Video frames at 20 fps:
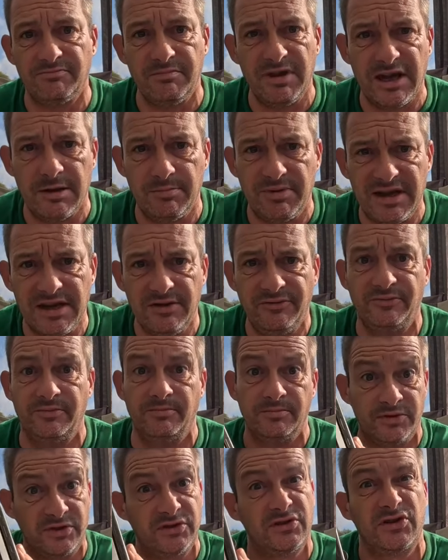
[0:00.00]
maybe
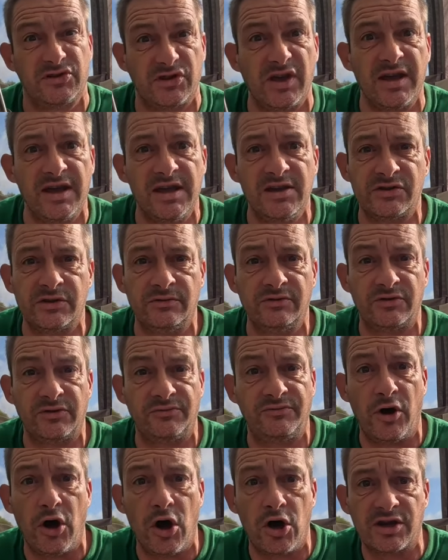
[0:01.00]
to say it isn't
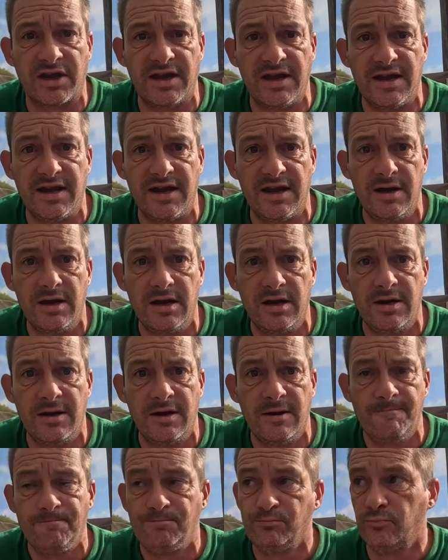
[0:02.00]
4K,
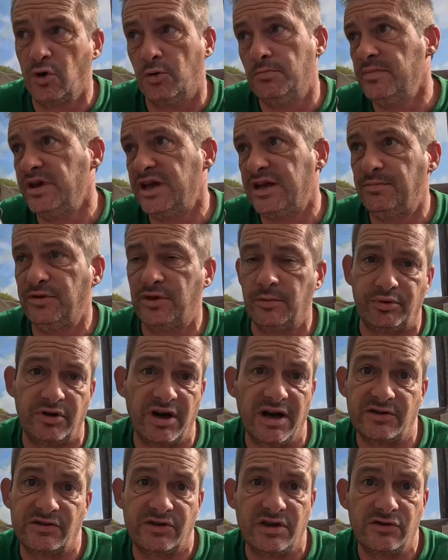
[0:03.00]
but maybe the
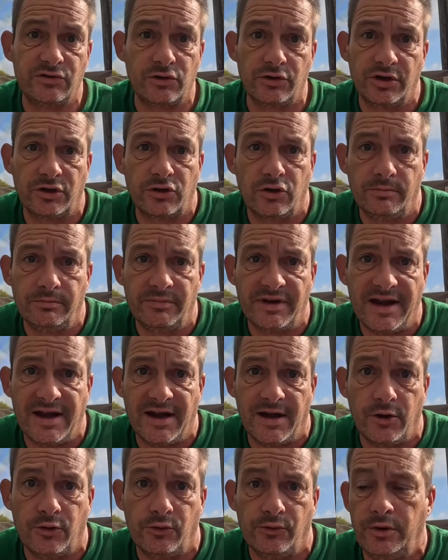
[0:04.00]
price is going to come
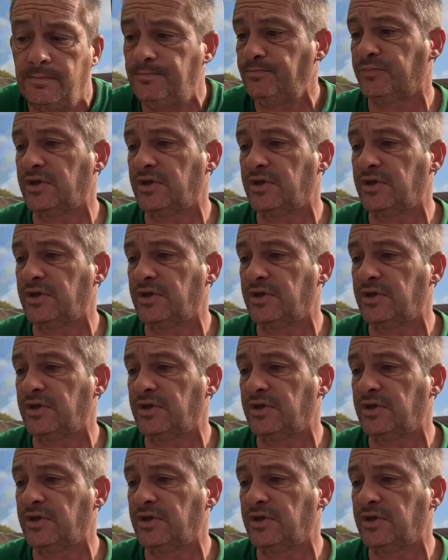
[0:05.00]
down.